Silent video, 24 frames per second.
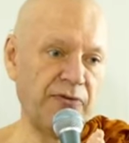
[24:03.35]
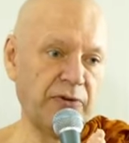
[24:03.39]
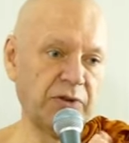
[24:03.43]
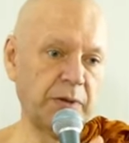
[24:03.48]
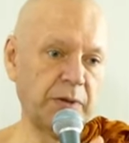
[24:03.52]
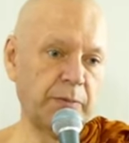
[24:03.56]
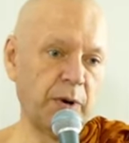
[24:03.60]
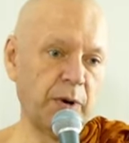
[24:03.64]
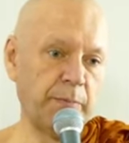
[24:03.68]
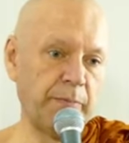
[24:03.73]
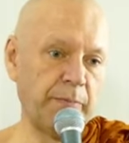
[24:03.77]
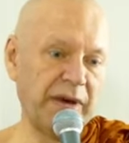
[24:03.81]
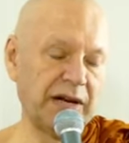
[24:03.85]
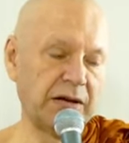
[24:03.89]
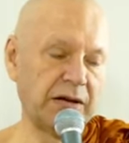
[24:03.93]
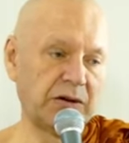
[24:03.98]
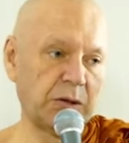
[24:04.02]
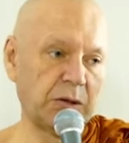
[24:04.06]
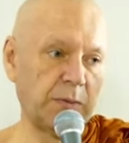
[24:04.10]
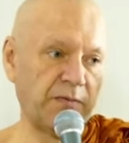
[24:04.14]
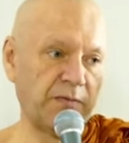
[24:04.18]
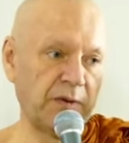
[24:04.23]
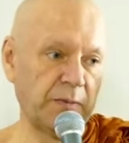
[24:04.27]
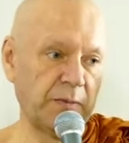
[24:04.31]
The
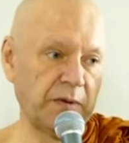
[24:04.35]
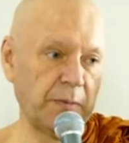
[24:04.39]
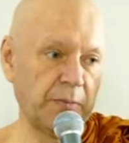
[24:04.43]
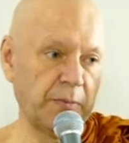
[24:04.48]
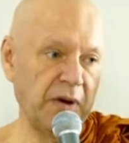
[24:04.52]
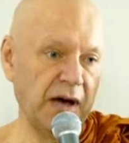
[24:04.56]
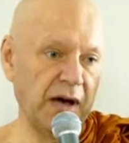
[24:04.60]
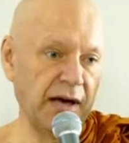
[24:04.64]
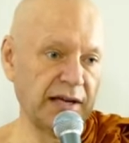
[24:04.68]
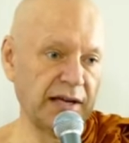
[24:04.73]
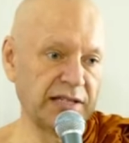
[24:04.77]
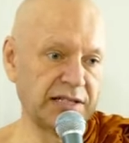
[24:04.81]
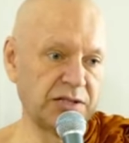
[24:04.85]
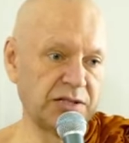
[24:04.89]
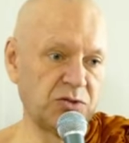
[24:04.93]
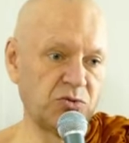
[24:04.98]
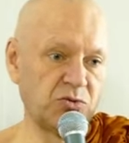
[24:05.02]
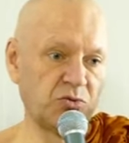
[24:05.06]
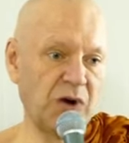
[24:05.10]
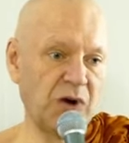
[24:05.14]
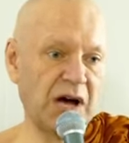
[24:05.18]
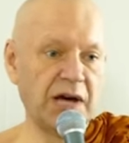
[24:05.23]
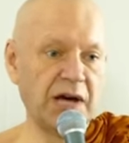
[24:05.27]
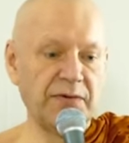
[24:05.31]
momentum from the past
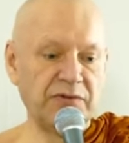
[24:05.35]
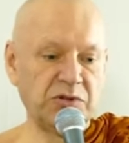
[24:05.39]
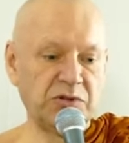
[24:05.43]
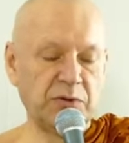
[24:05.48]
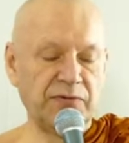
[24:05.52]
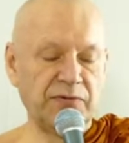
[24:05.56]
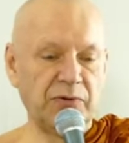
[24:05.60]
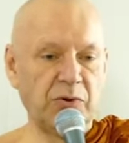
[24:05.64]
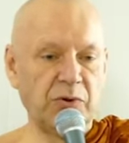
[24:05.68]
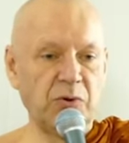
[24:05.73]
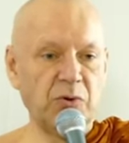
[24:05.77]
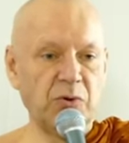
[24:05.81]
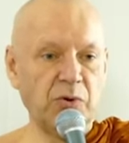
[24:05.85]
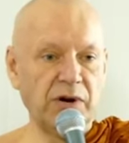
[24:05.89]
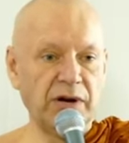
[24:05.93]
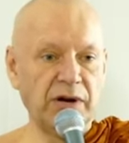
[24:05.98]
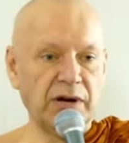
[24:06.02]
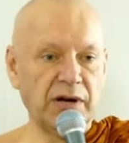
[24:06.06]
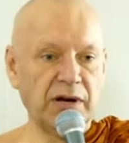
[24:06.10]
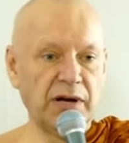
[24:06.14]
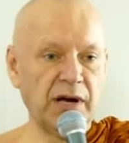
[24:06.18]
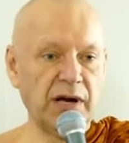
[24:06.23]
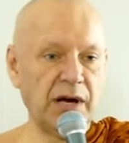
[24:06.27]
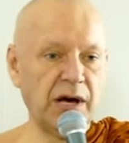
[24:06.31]
drives you
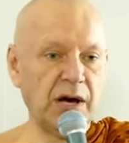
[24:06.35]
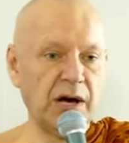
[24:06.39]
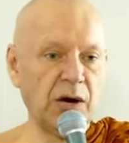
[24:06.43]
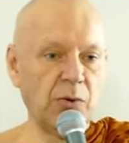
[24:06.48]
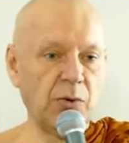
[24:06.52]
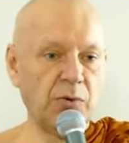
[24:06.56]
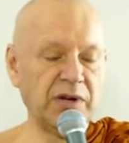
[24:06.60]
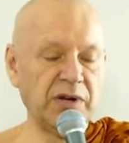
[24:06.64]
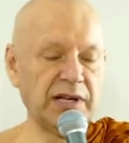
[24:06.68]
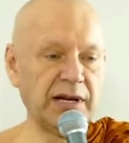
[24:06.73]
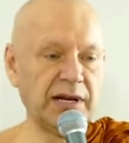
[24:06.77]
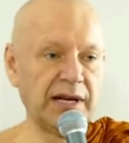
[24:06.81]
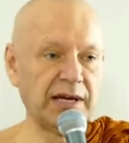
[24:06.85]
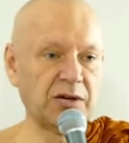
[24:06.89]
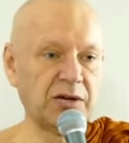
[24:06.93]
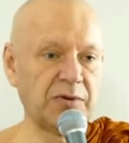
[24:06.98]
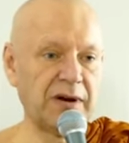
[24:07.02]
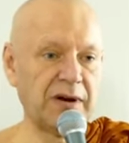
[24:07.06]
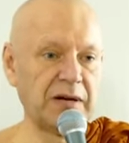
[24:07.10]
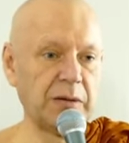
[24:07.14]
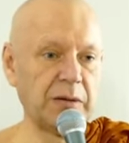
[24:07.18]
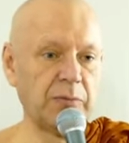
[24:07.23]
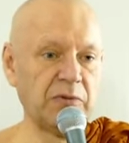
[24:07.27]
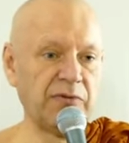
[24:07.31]
forward with an
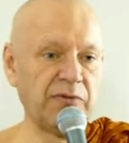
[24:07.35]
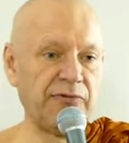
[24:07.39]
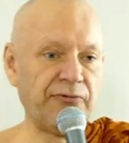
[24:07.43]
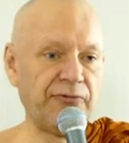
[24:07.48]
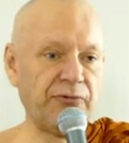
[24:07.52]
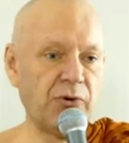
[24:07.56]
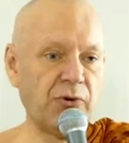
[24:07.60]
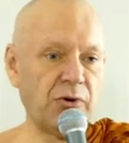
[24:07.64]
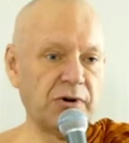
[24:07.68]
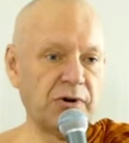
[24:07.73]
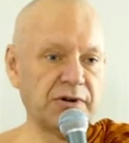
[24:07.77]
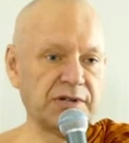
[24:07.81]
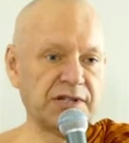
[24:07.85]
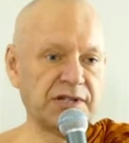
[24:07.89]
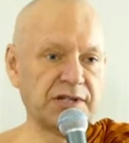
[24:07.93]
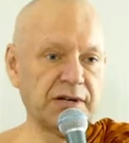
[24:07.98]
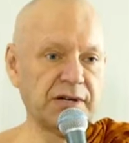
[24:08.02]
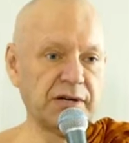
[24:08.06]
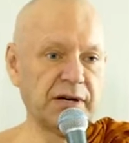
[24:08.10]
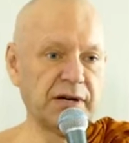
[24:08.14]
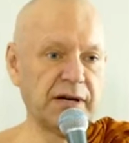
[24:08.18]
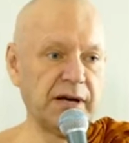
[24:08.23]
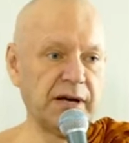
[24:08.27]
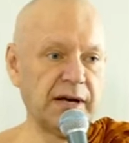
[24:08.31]
incredible force.
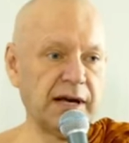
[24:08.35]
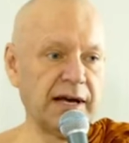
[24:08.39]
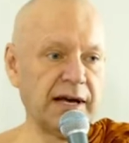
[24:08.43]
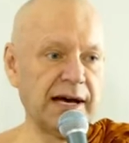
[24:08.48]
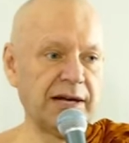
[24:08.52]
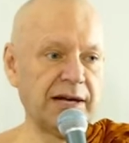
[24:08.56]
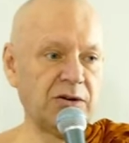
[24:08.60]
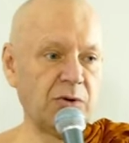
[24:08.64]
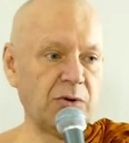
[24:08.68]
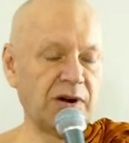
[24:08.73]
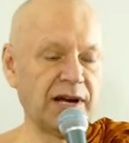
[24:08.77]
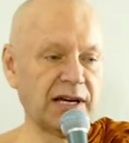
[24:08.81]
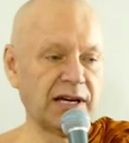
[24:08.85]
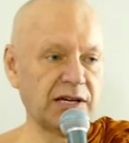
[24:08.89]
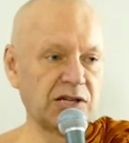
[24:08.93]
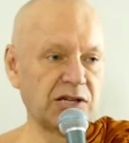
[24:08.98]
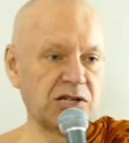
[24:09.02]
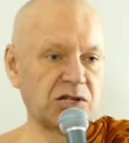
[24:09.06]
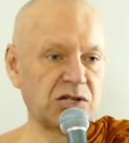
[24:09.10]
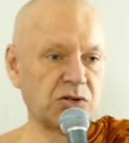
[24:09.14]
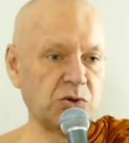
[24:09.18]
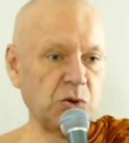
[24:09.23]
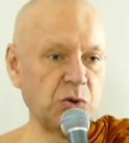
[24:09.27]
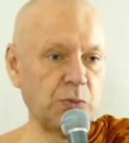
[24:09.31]
And you're like a
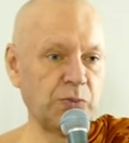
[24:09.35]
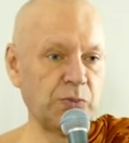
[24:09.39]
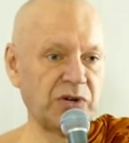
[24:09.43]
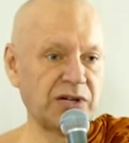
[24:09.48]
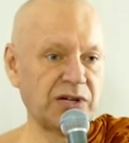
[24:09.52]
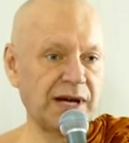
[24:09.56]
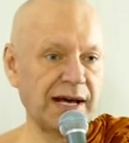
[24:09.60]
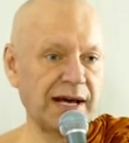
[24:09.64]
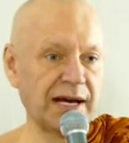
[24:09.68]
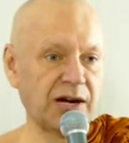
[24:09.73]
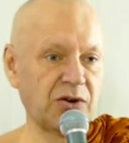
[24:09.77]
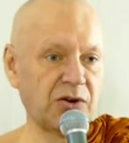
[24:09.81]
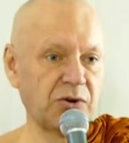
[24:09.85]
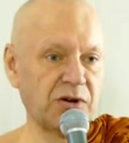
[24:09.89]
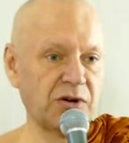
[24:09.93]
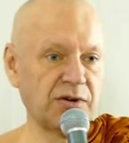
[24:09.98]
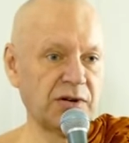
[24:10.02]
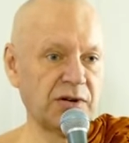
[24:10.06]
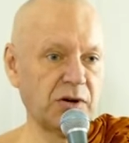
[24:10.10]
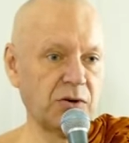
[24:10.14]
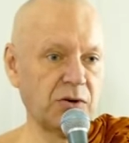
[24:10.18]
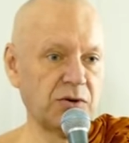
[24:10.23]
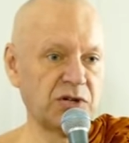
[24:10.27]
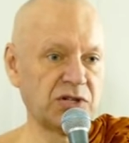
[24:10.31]
super tanker on the
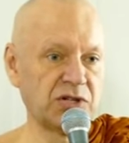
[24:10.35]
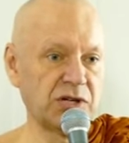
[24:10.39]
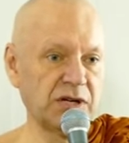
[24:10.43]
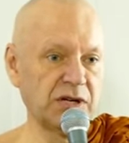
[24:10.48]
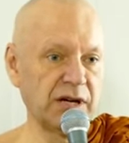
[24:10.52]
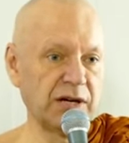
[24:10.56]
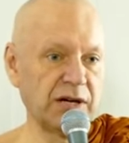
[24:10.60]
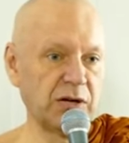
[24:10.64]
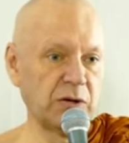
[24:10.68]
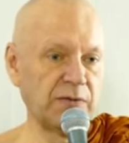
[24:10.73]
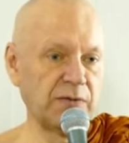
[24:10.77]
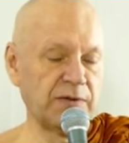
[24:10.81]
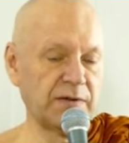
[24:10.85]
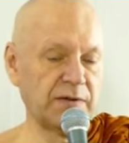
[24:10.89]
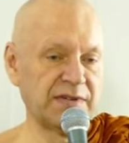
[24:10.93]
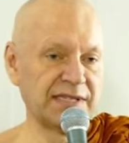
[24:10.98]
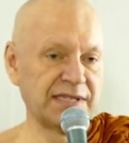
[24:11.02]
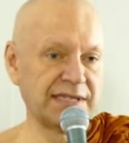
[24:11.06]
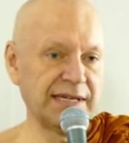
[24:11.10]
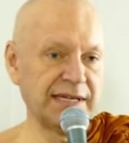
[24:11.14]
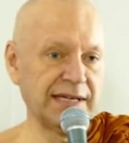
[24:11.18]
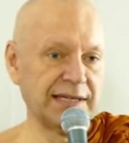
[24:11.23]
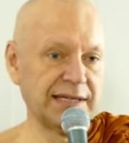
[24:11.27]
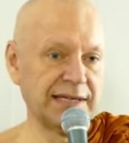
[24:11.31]
ocean. I don't know if you've
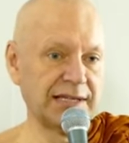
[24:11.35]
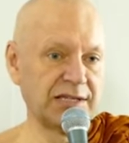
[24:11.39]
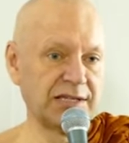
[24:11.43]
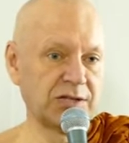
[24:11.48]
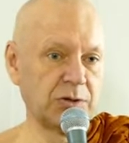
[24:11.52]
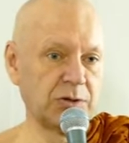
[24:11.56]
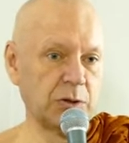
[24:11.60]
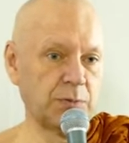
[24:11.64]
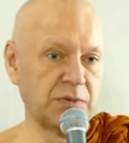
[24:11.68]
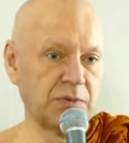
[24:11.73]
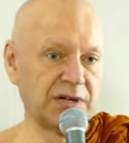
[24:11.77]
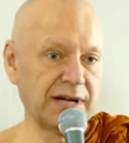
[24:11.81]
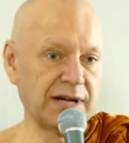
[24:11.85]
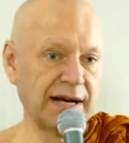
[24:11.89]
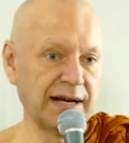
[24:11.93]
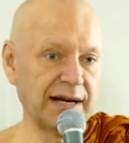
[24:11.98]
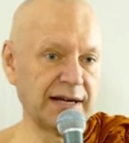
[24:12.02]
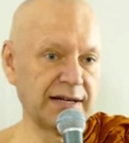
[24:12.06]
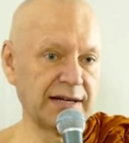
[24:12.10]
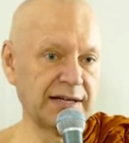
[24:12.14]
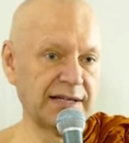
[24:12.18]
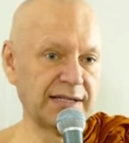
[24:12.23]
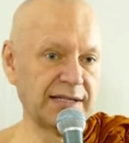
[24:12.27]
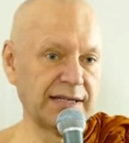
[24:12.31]
seen these super
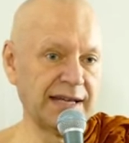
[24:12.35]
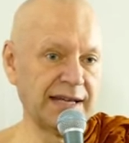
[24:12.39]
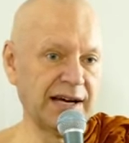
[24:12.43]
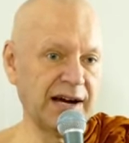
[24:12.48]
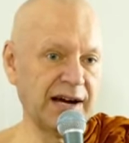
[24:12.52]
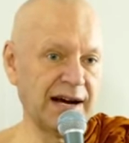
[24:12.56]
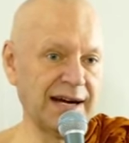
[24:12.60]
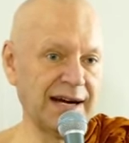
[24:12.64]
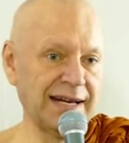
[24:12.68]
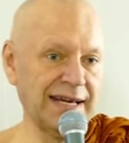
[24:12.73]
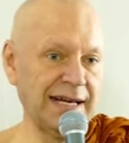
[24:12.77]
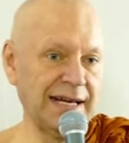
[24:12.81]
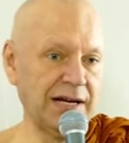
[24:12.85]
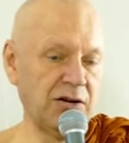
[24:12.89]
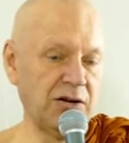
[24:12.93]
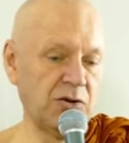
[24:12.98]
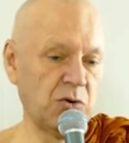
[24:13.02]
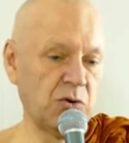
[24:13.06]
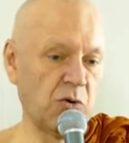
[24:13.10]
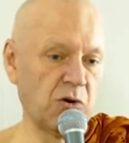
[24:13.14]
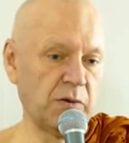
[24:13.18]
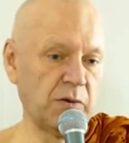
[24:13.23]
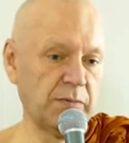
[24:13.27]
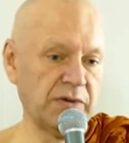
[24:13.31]
tankers. They are
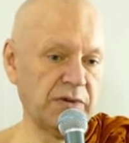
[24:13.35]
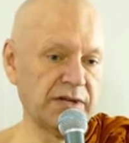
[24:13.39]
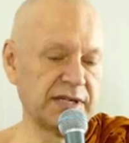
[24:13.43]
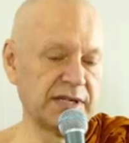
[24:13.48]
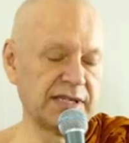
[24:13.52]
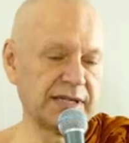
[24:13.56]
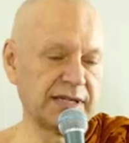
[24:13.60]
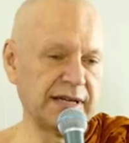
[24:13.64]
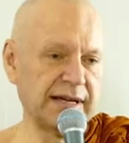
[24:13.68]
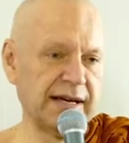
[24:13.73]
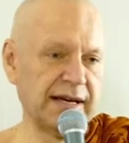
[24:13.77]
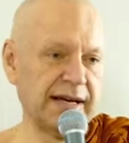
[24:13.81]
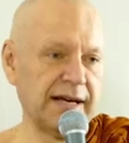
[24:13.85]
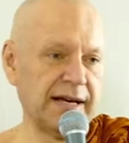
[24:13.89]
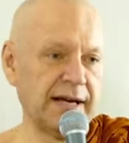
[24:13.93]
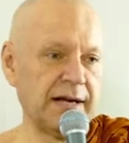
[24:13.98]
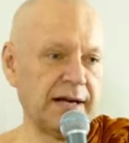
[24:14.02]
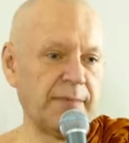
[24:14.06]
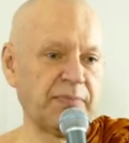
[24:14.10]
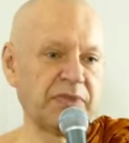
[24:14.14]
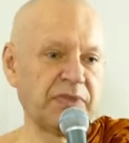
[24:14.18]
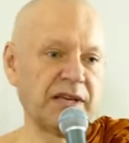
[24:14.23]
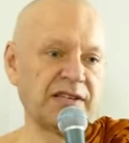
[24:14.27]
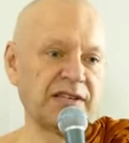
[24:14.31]
enormous.
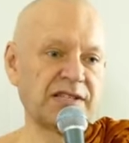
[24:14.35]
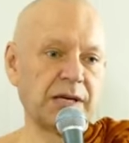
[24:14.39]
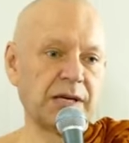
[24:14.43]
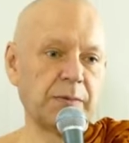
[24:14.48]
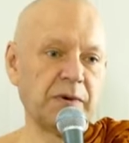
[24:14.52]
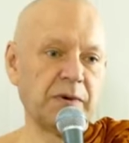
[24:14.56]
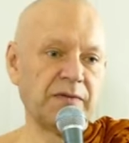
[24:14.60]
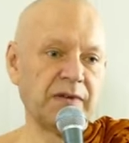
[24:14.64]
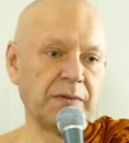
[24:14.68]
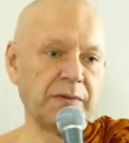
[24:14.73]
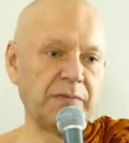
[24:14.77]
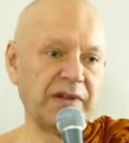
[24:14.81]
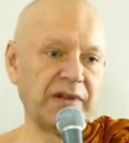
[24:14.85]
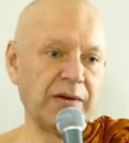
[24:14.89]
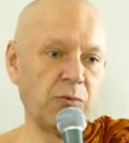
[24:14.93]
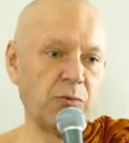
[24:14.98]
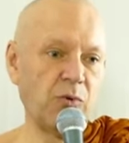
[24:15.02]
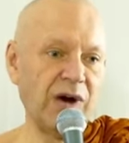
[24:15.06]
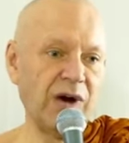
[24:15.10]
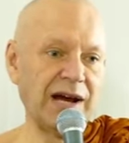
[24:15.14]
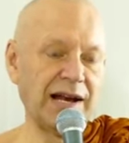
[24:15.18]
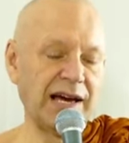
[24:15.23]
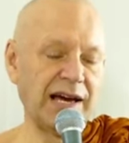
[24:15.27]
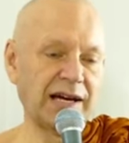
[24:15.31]
And some of them, they
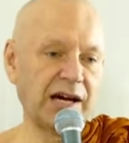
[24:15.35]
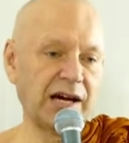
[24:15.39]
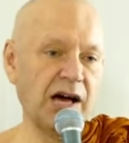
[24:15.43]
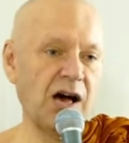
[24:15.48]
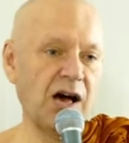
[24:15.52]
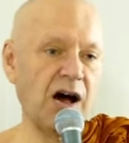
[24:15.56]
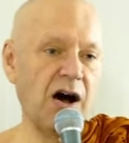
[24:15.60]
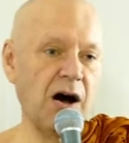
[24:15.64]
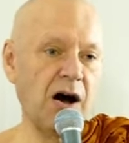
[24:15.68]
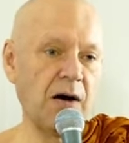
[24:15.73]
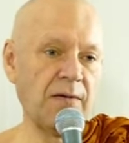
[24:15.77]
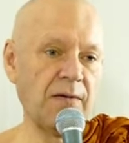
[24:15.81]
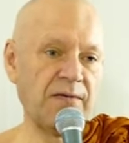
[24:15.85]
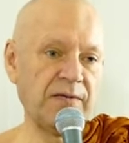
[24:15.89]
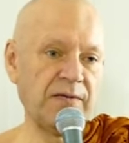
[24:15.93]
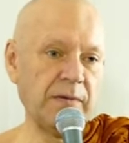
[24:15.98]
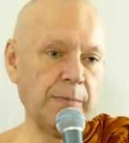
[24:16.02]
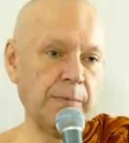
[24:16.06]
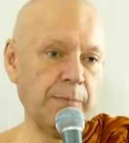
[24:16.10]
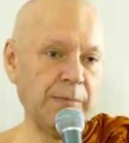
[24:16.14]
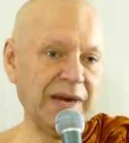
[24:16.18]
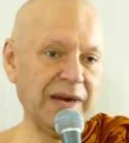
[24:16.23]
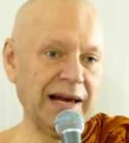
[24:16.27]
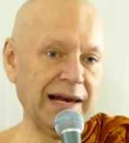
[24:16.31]
weigh like
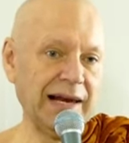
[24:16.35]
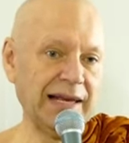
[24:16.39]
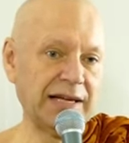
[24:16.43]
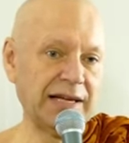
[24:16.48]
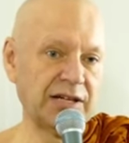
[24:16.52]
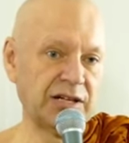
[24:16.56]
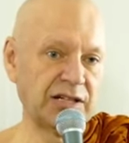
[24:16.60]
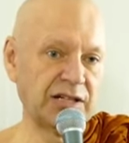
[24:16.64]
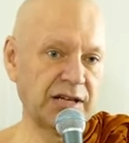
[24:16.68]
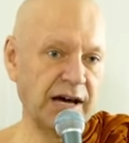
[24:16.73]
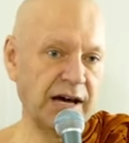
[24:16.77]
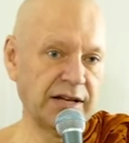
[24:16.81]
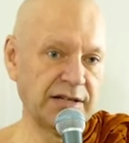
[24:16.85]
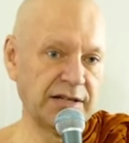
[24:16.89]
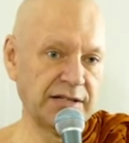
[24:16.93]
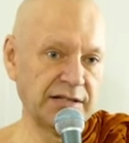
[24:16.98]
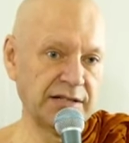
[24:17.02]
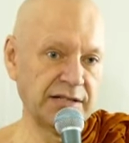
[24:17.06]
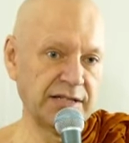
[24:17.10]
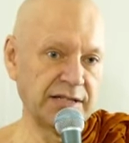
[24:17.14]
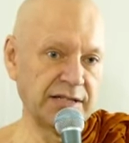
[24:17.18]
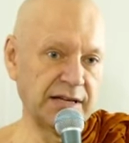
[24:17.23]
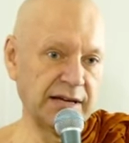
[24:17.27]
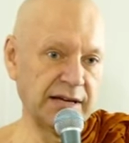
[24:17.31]
500,000
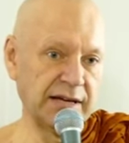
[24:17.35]
tons.